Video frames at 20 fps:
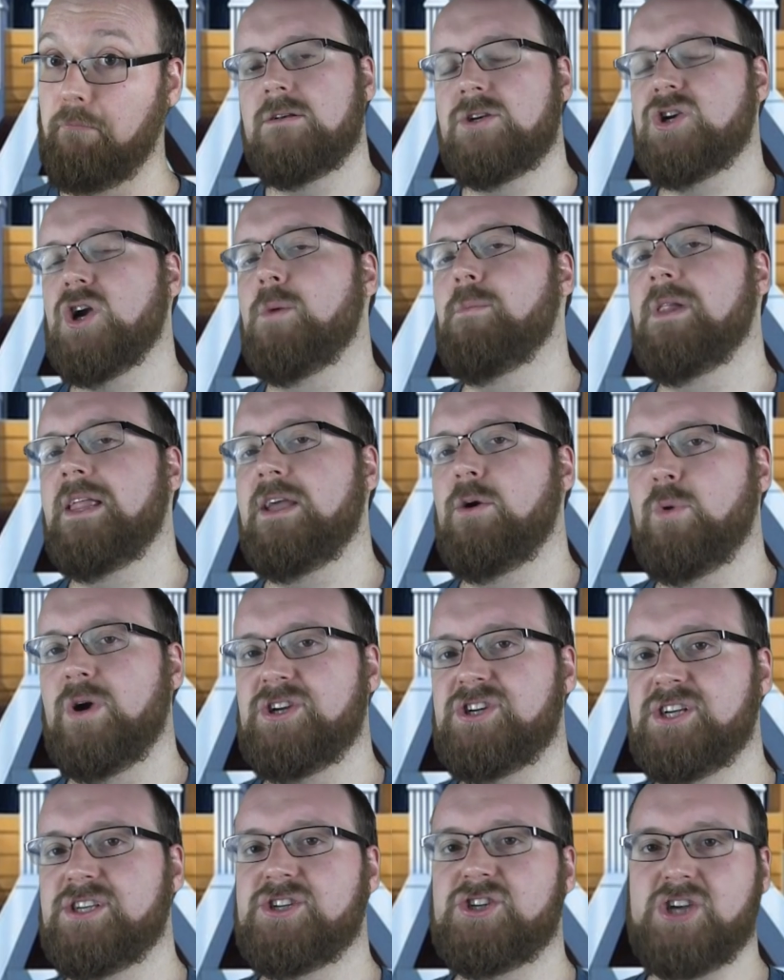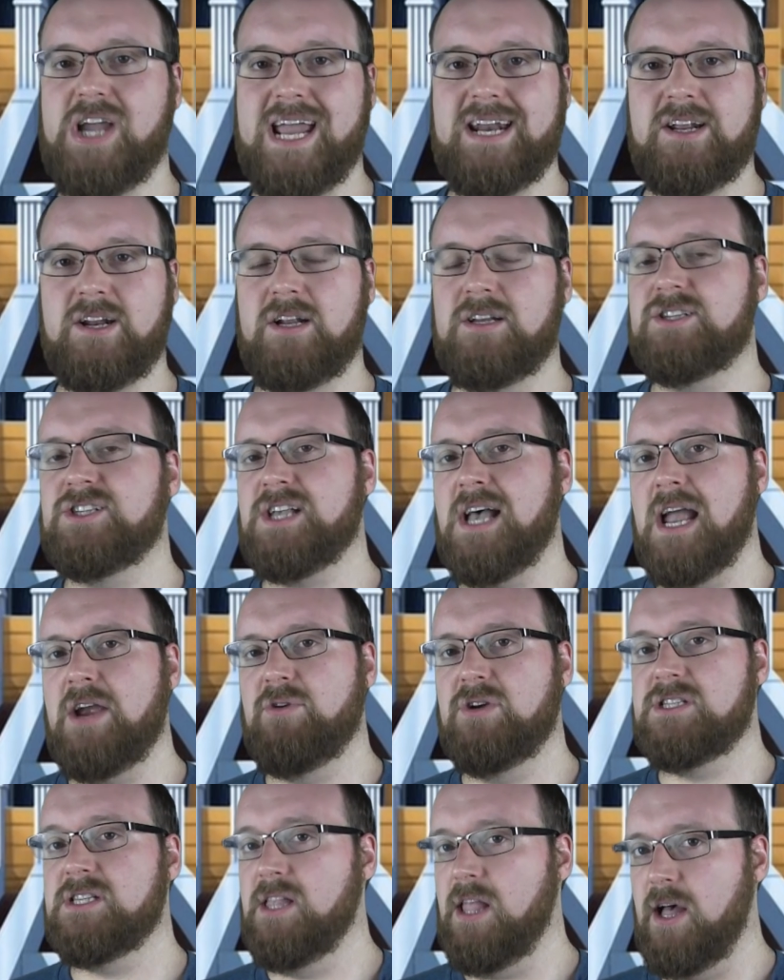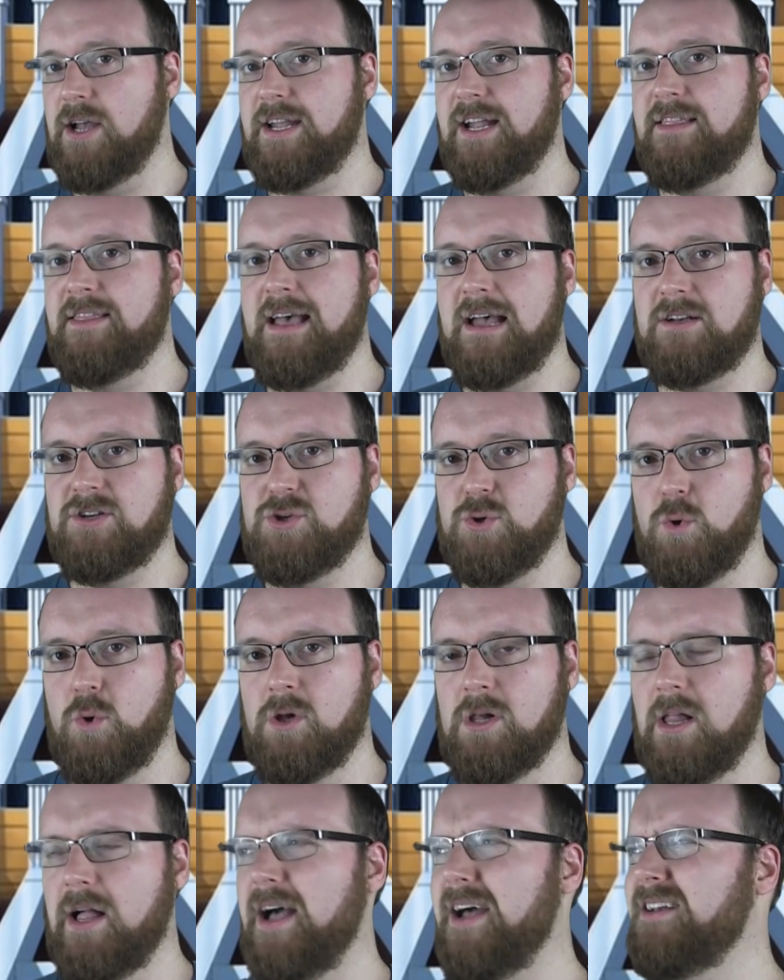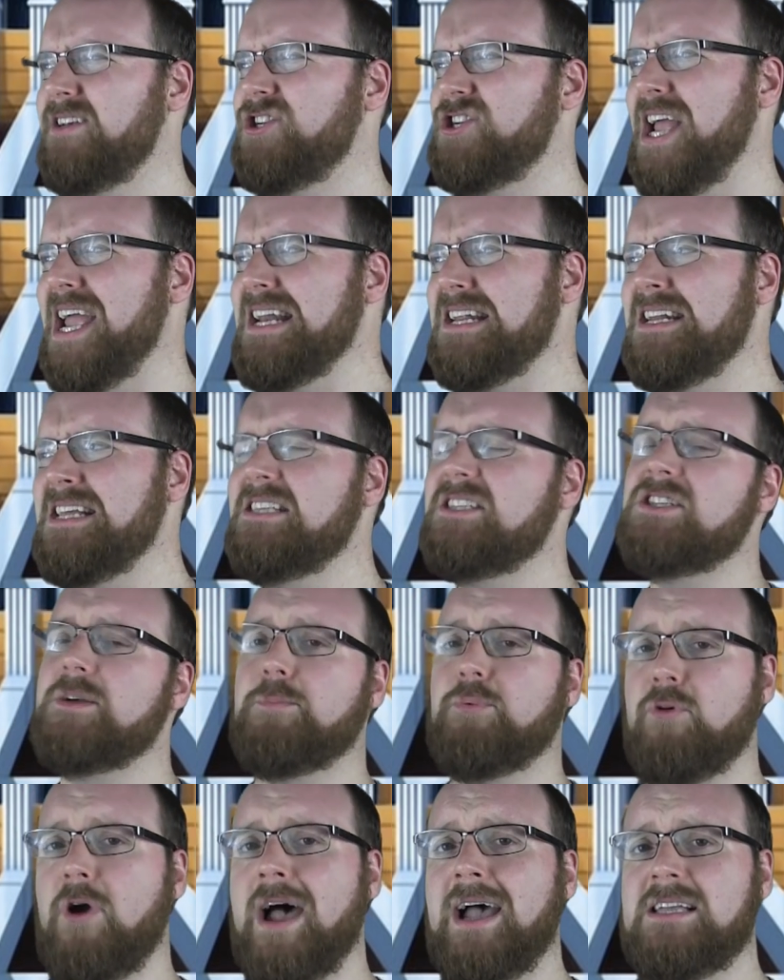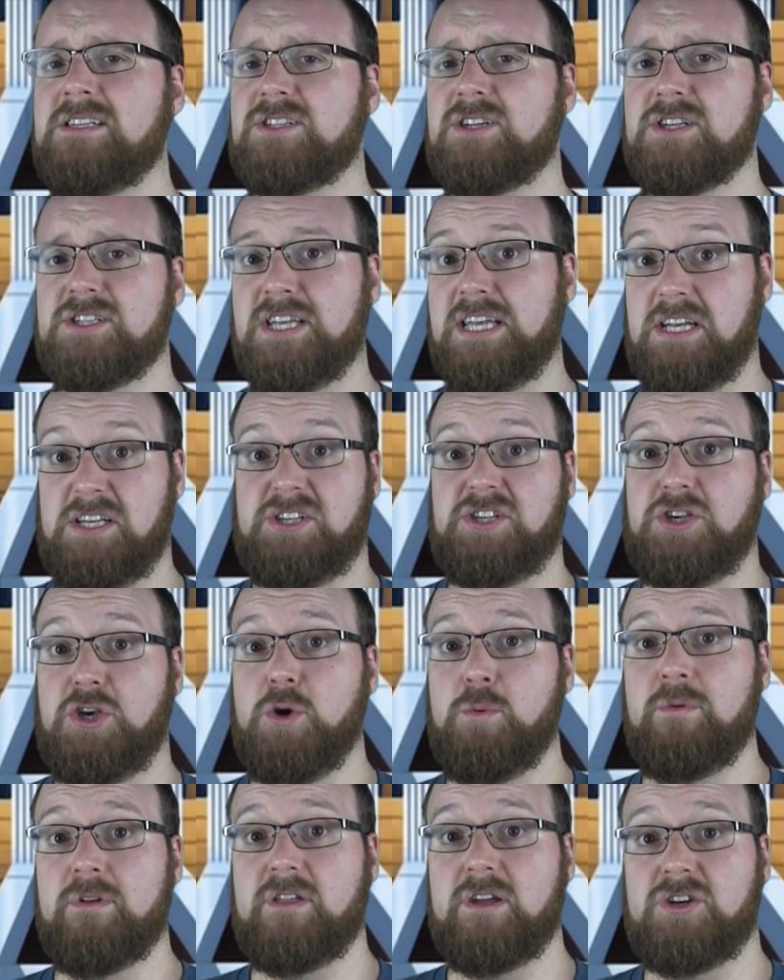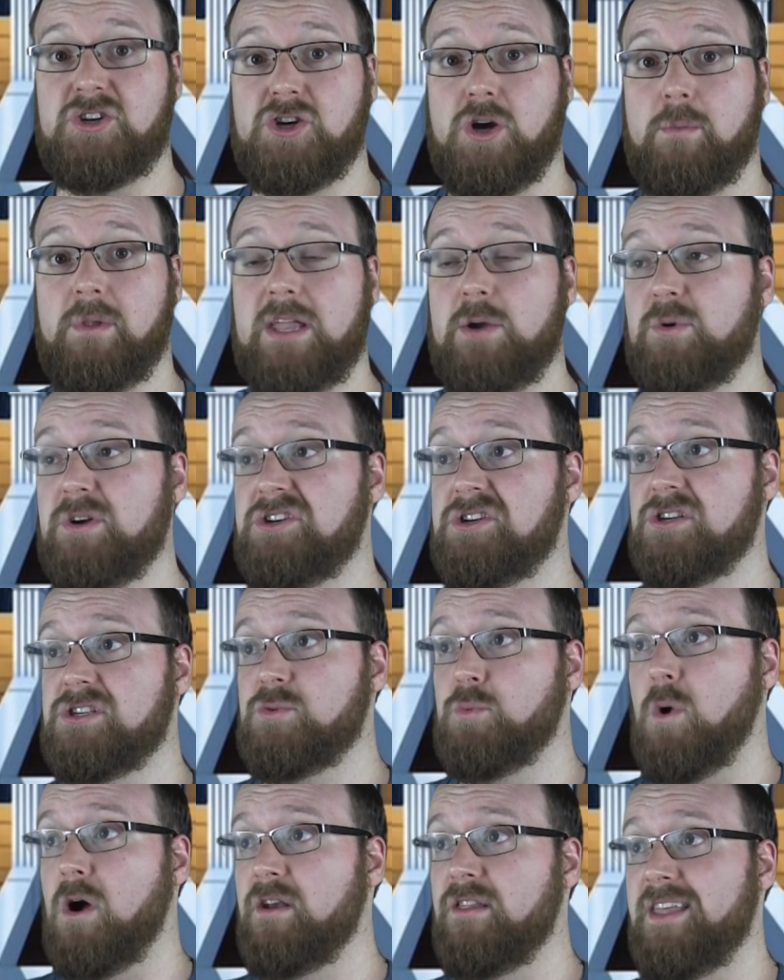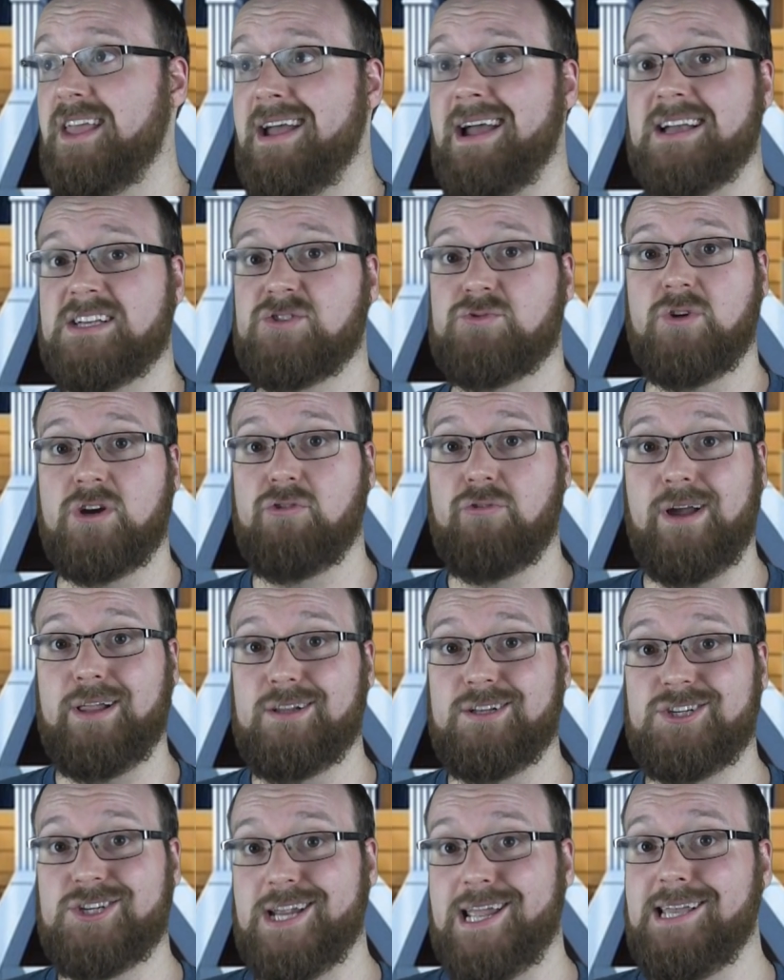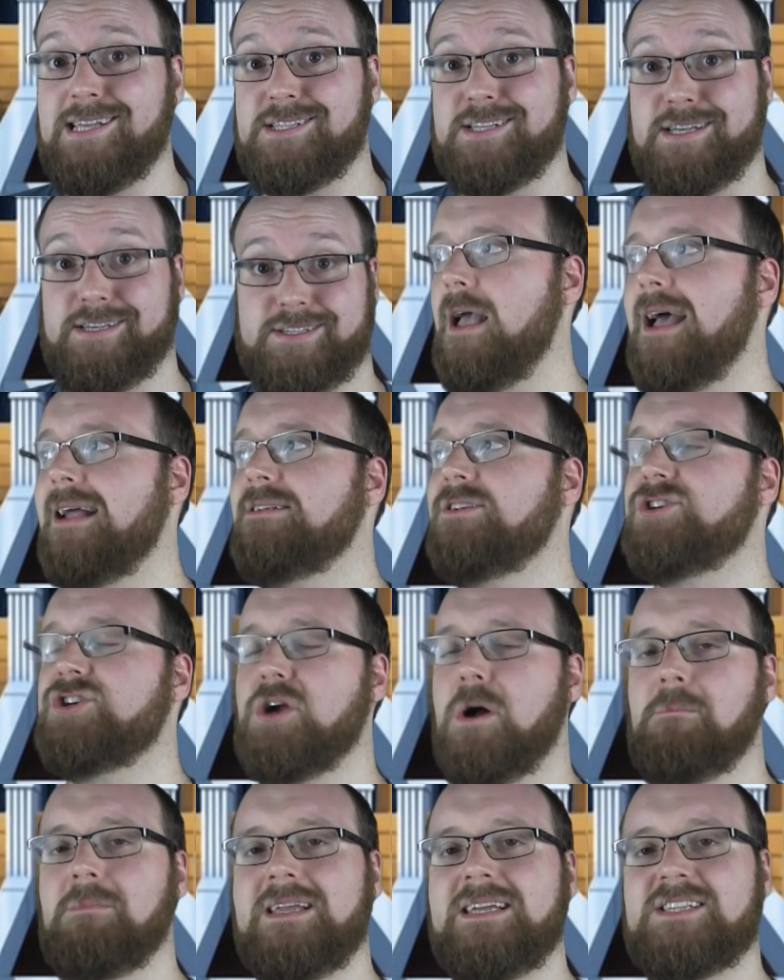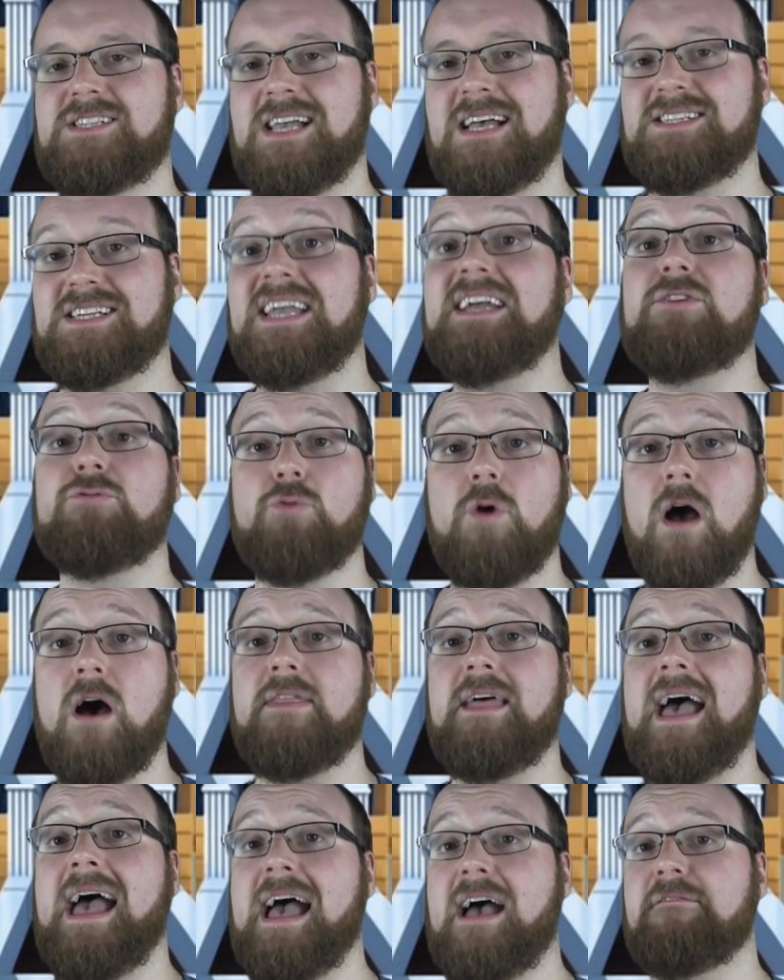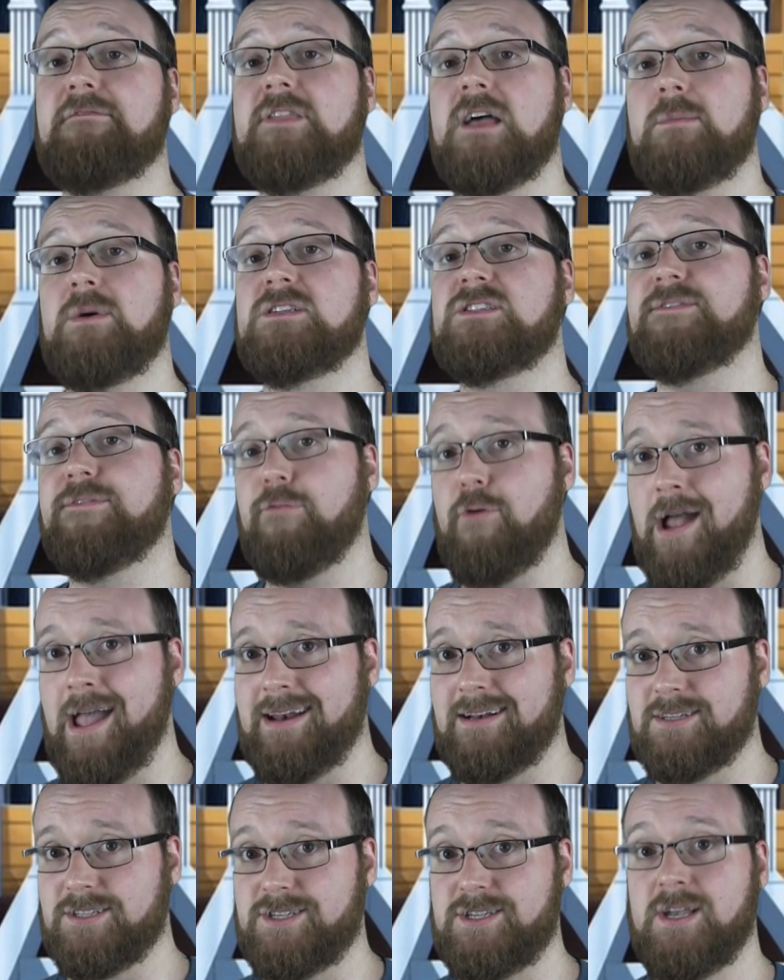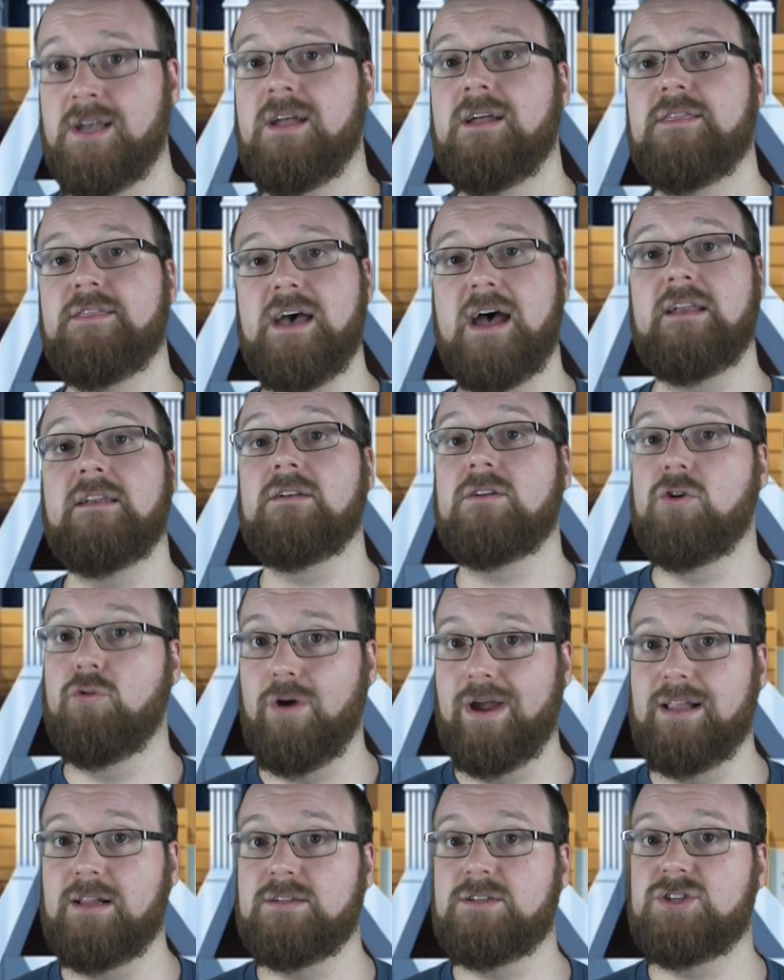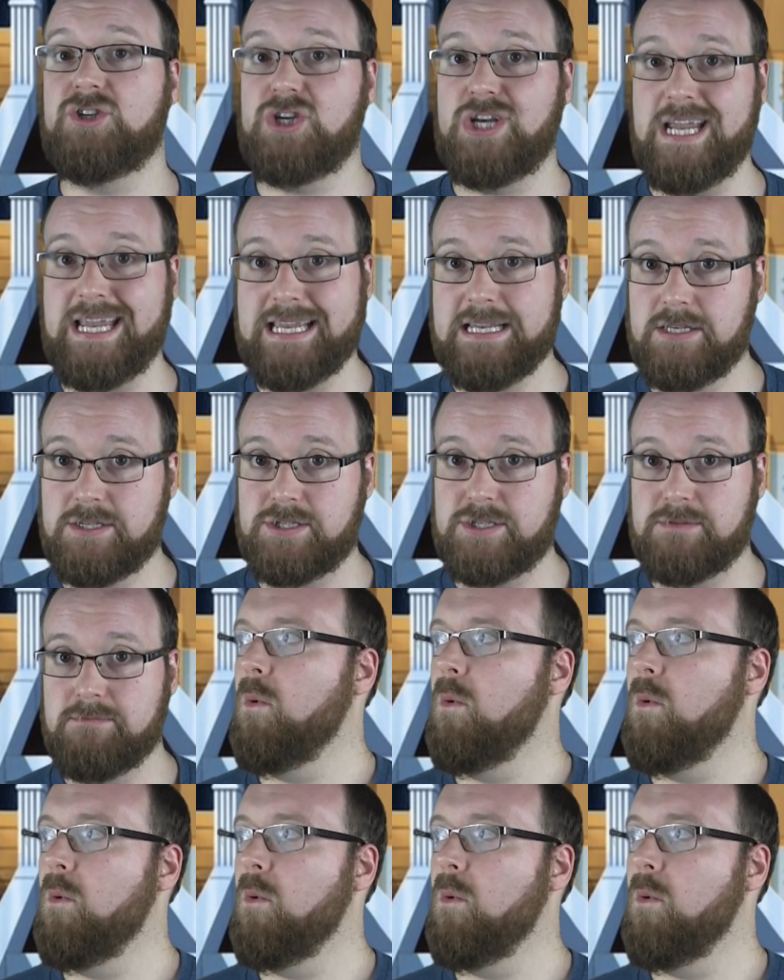Chumley wishes Jaden and Cyrus luck in their duel, and Jaden is surprised because he assumed that Chumley would just want the extra grilled cheeses. And Chumley says he'd rather have them as friends than grilled cheese.